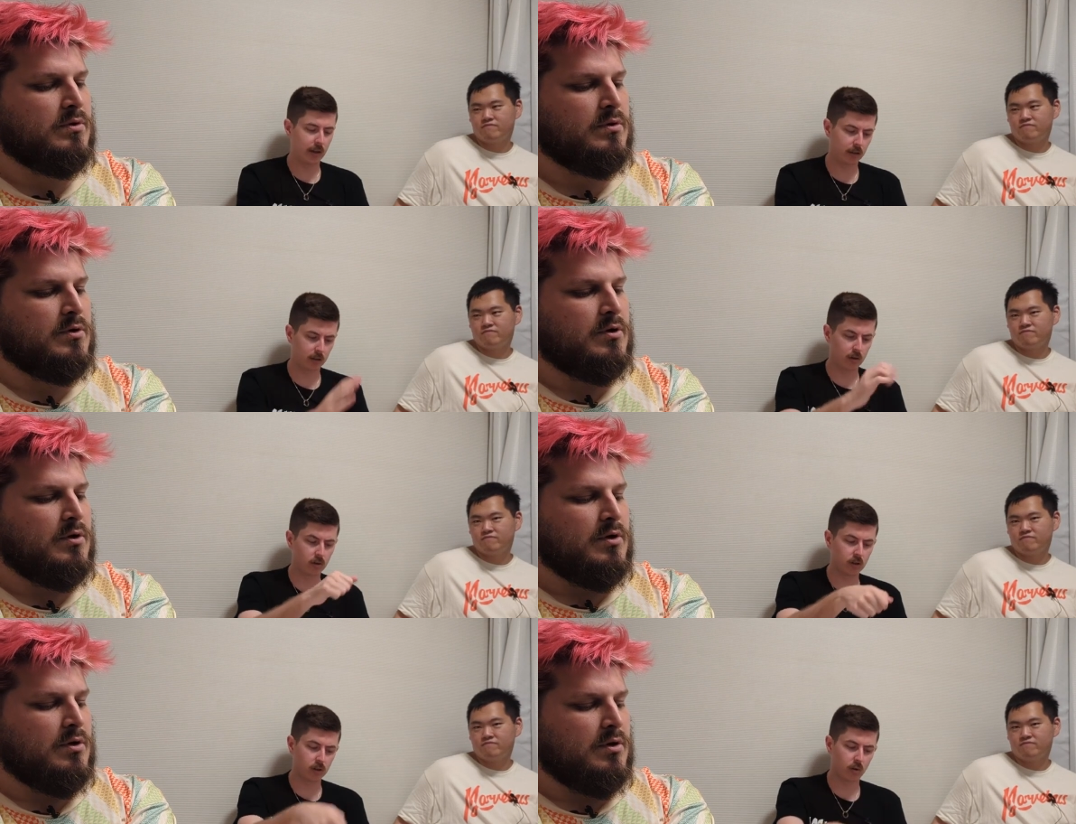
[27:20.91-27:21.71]
Speaker 1: it
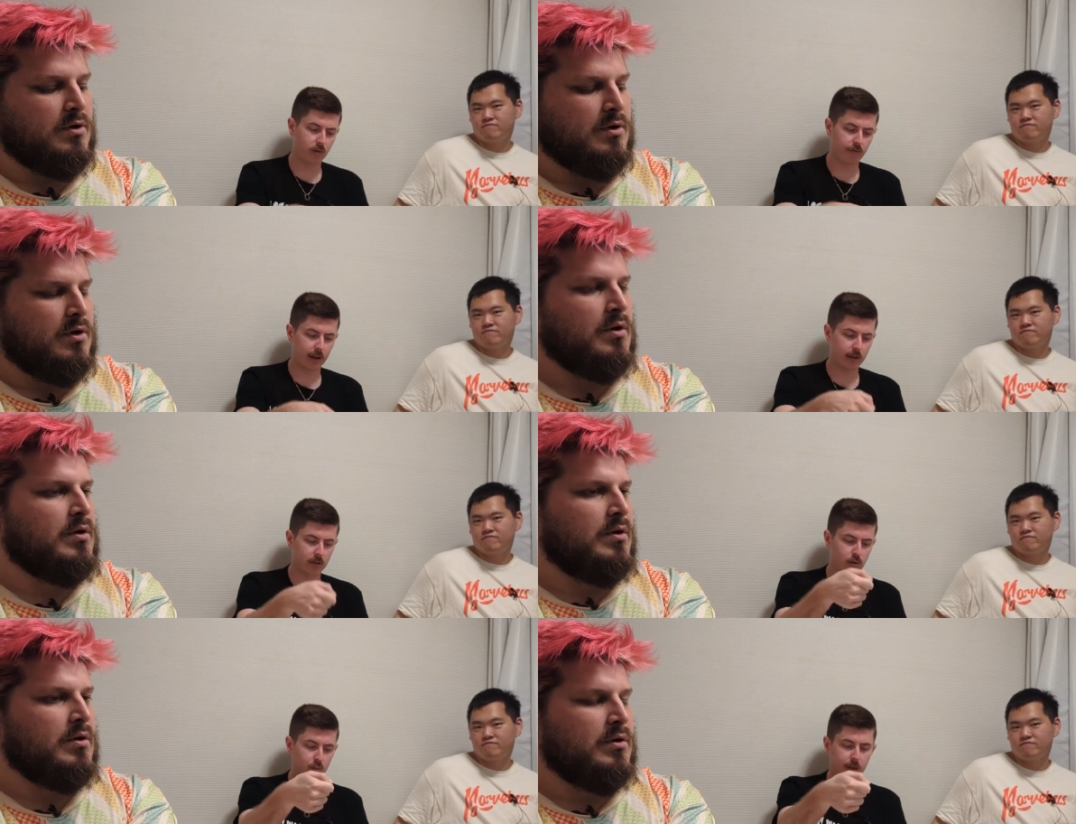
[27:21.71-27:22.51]
uses its own
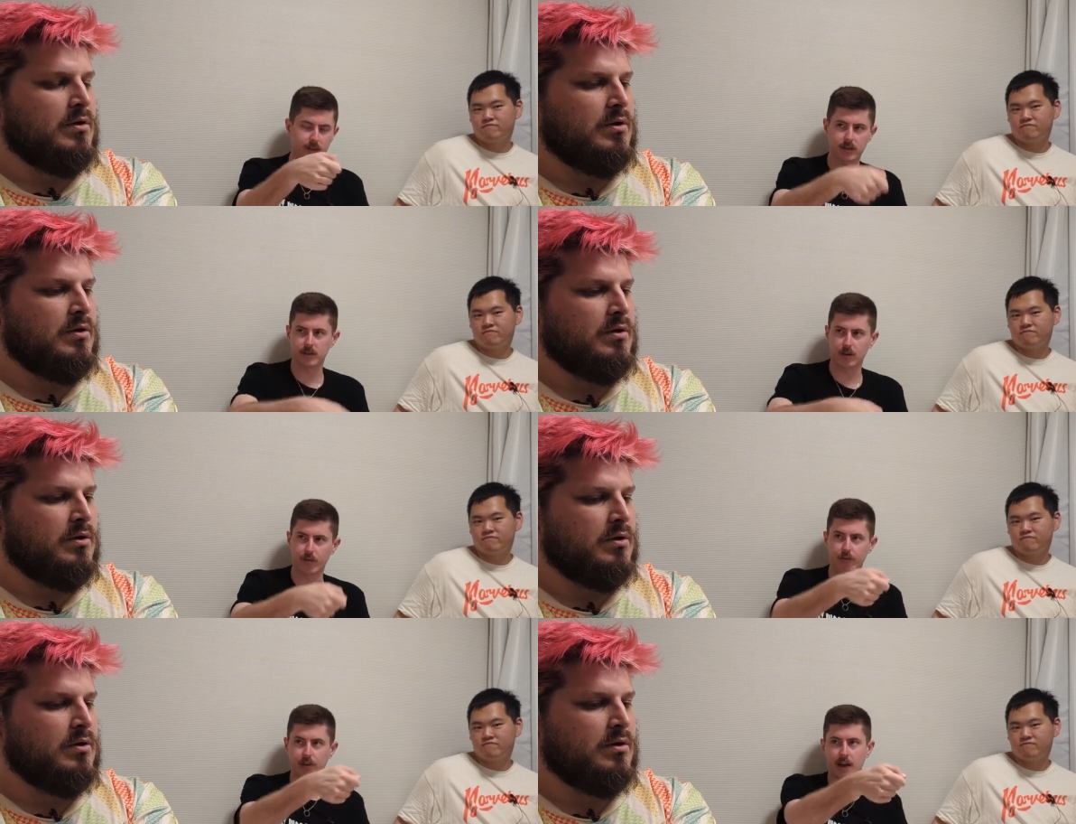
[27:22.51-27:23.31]
effect to place
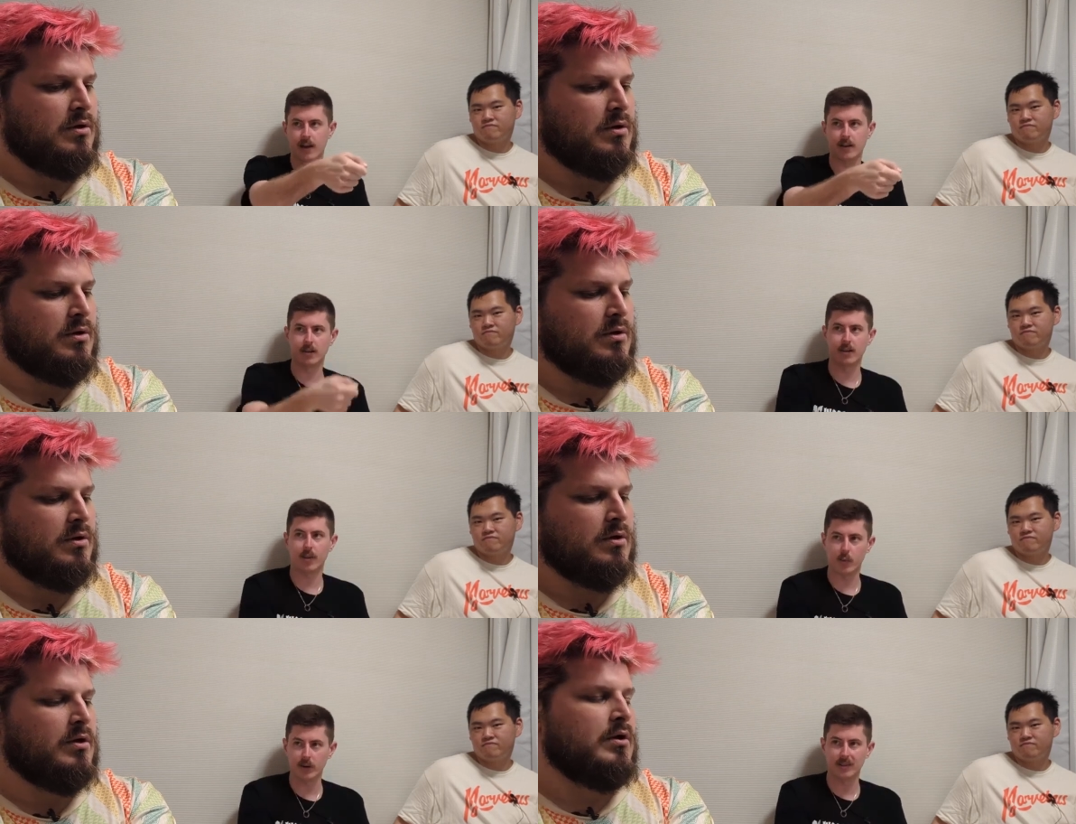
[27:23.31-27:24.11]
itself and the
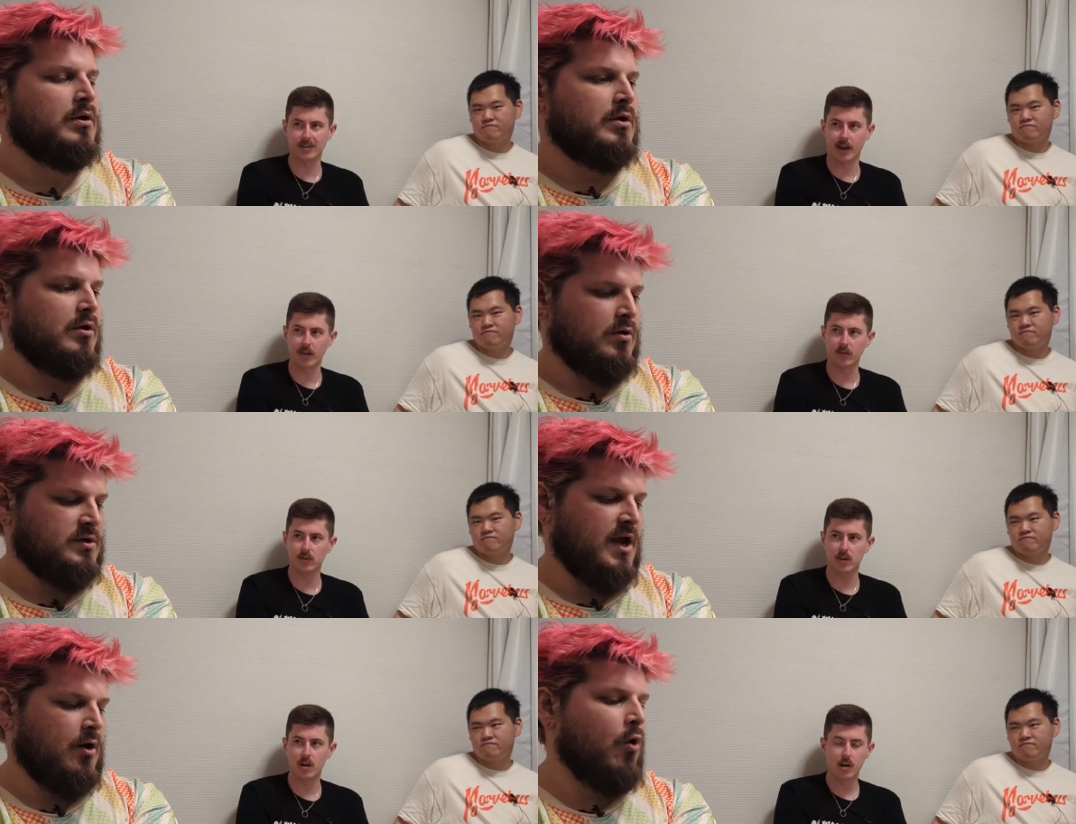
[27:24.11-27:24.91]
other one in the
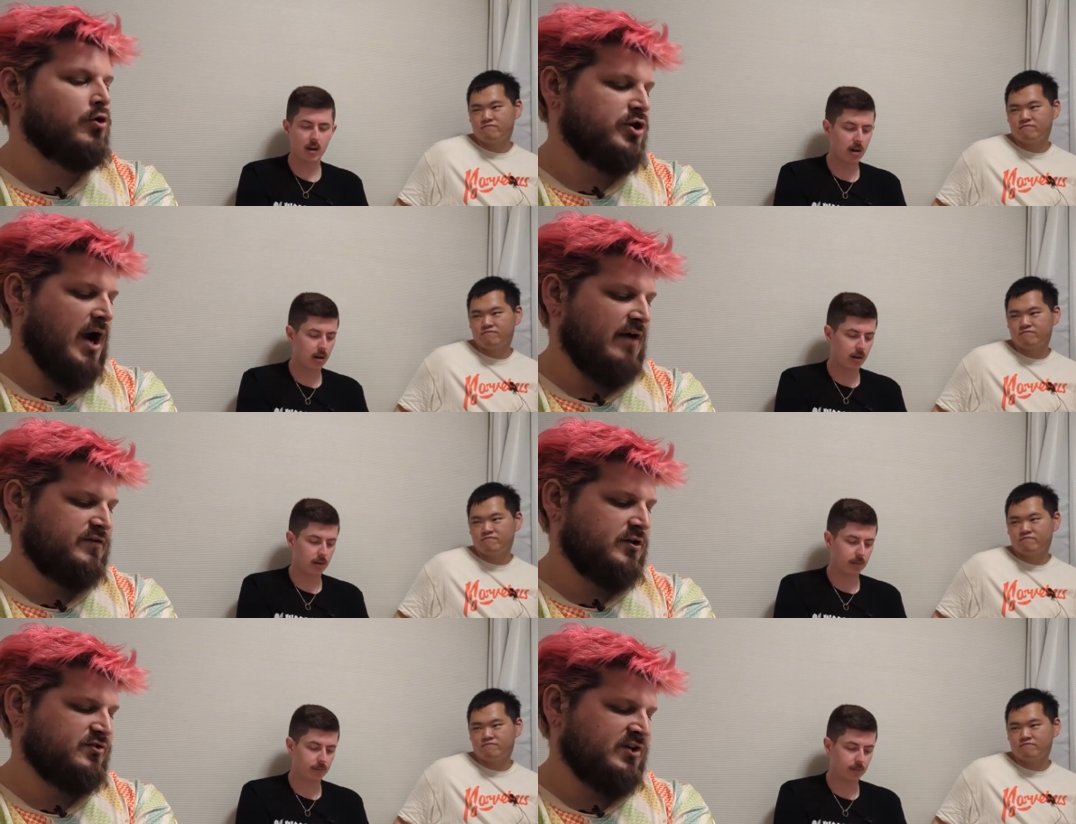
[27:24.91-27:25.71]
scales. Yeah,
Speaker 2: or you
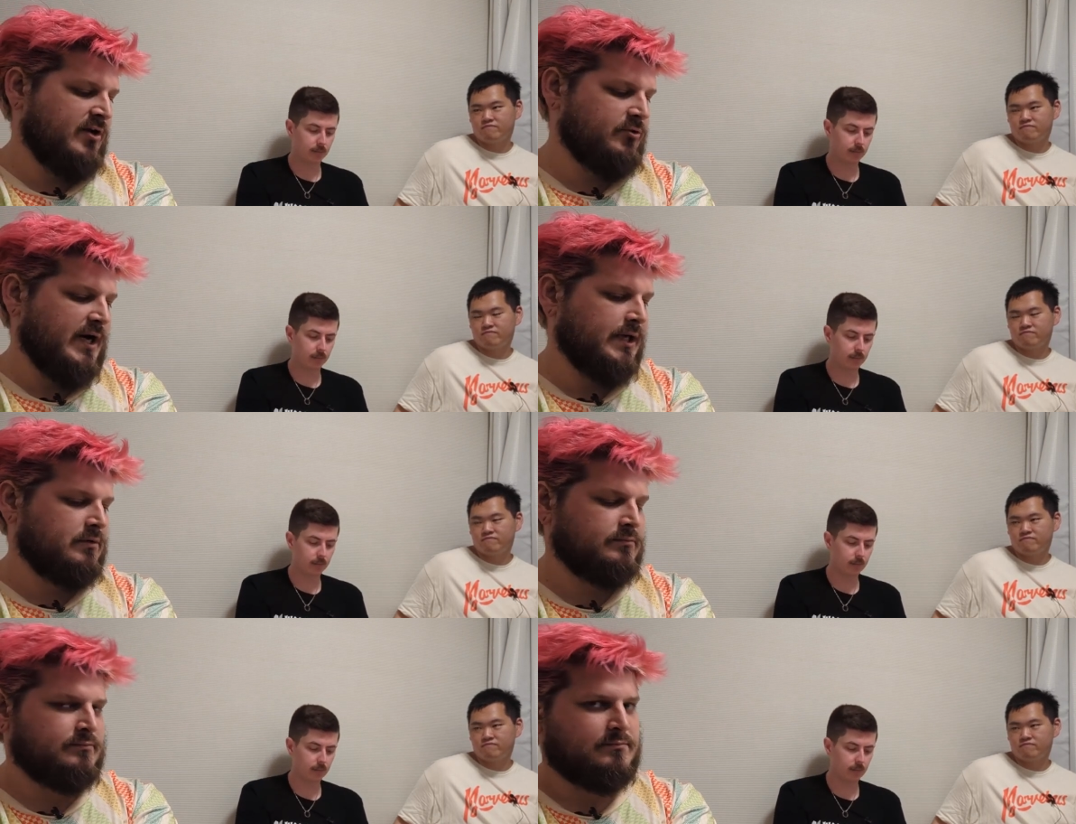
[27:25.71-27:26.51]
have to use another
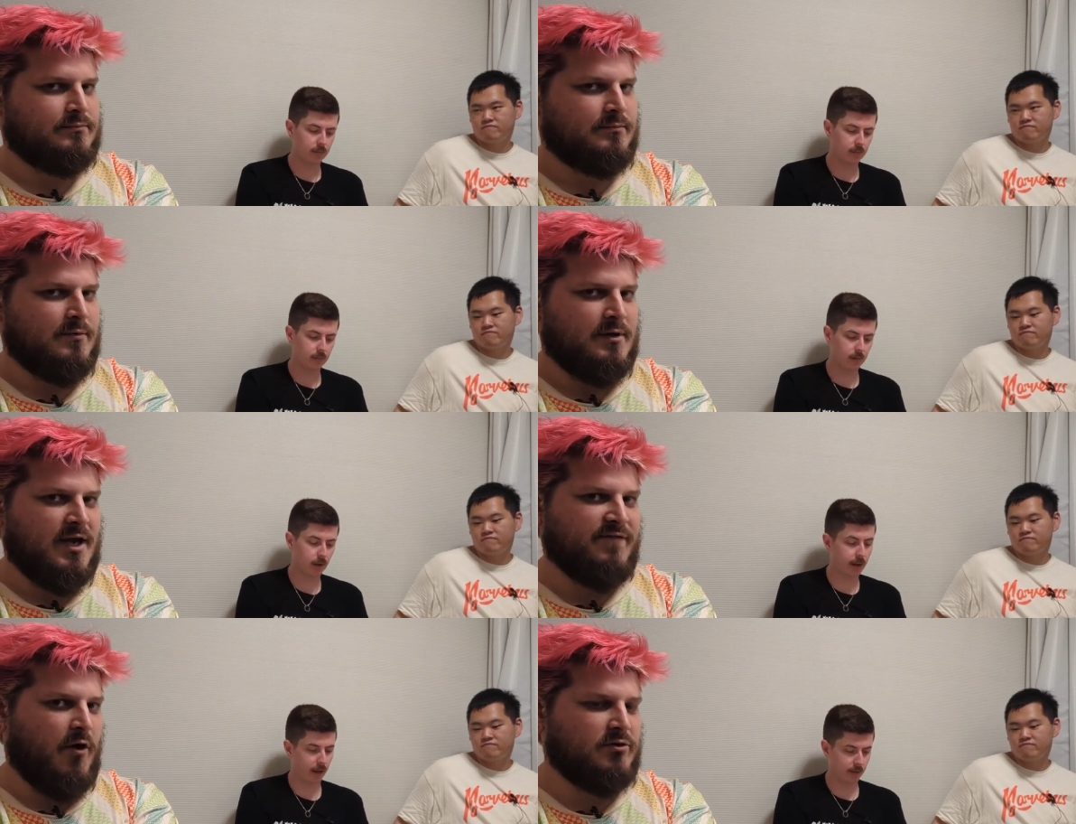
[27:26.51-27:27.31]
eight.
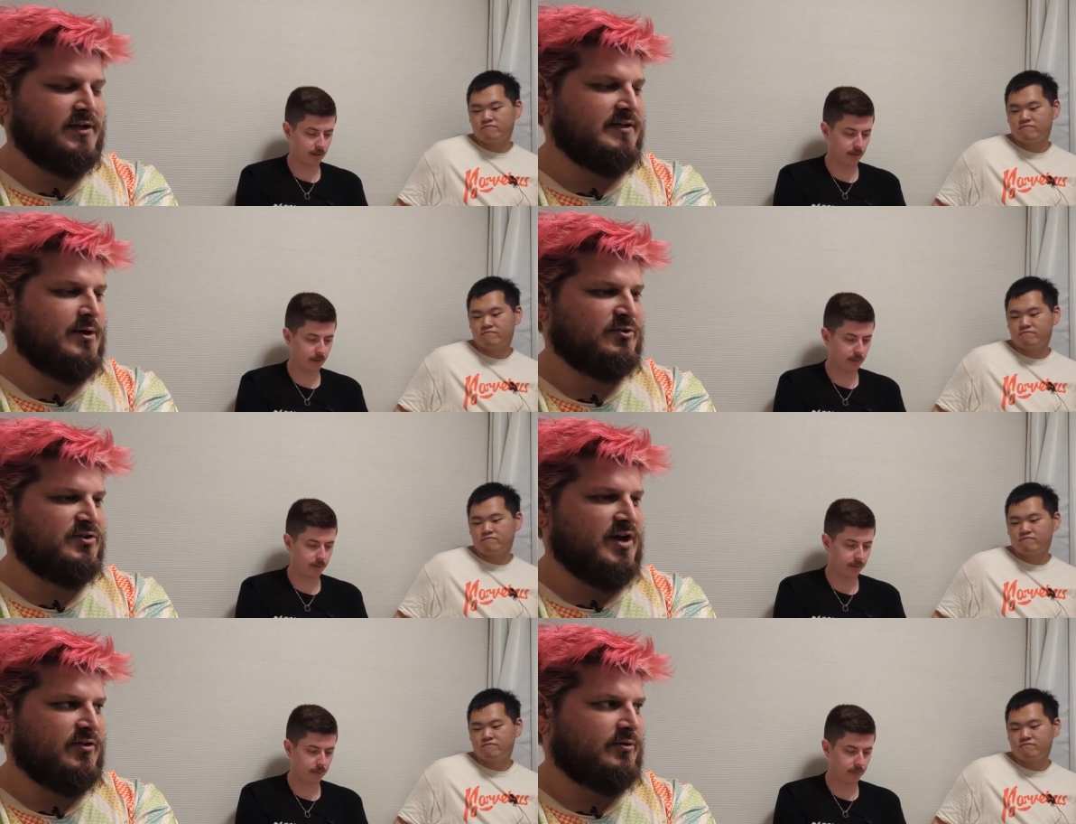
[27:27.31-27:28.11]
Okay. If only there
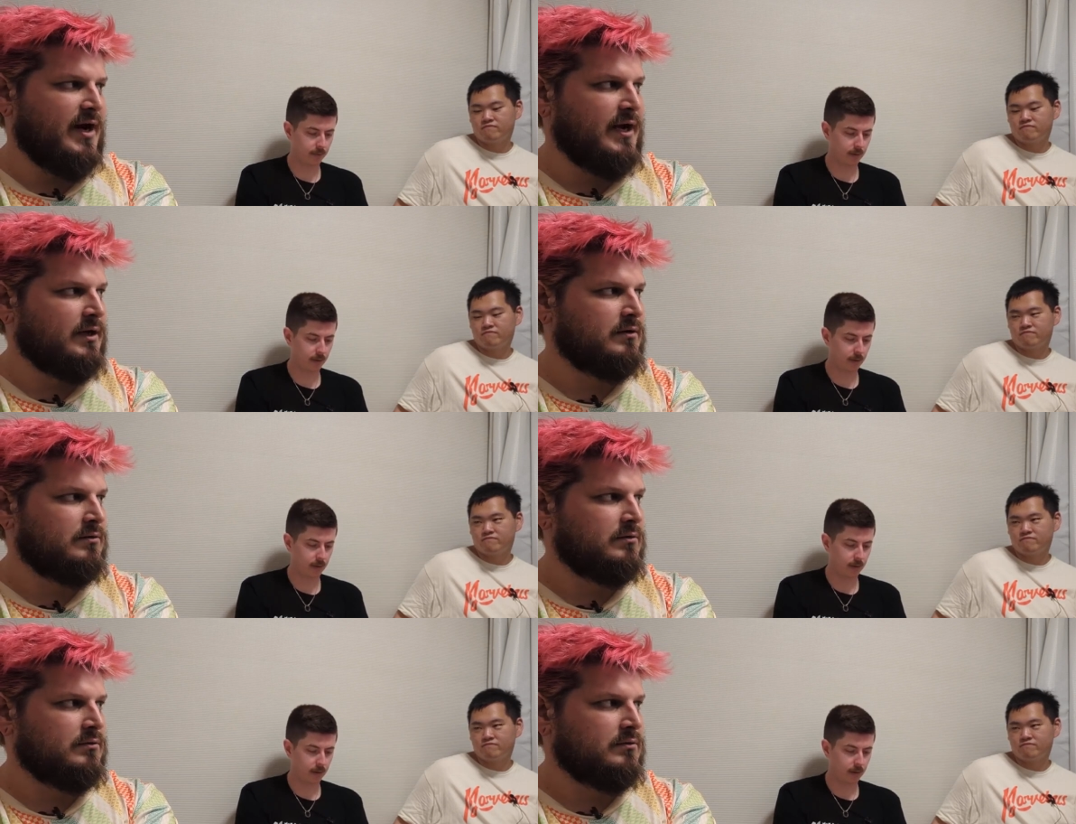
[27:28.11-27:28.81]
was another eight.